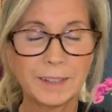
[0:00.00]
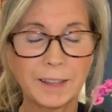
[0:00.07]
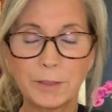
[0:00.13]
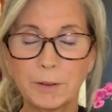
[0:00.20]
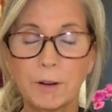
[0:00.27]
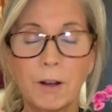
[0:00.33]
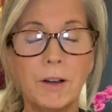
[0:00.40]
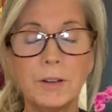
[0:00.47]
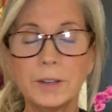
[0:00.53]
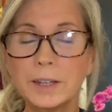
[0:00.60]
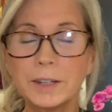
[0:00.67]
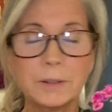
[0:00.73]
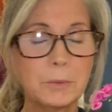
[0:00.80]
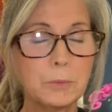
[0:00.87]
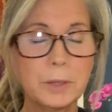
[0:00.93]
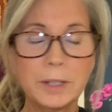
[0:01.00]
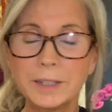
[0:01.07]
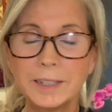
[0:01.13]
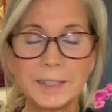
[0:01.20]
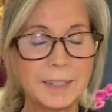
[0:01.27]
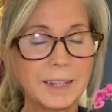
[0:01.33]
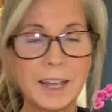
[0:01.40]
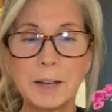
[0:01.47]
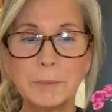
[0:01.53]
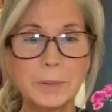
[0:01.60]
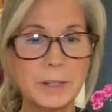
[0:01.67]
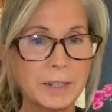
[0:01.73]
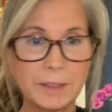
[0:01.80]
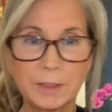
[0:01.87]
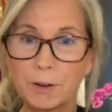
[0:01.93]
They're all here, and Whitney and
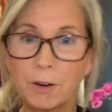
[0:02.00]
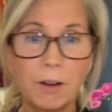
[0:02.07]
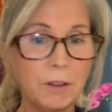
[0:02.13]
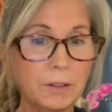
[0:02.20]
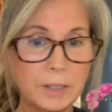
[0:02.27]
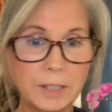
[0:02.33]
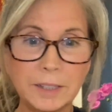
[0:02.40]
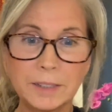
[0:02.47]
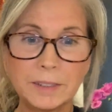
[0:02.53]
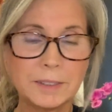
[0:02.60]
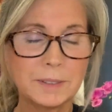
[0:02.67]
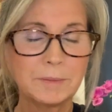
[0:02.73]
Emma, they're all here.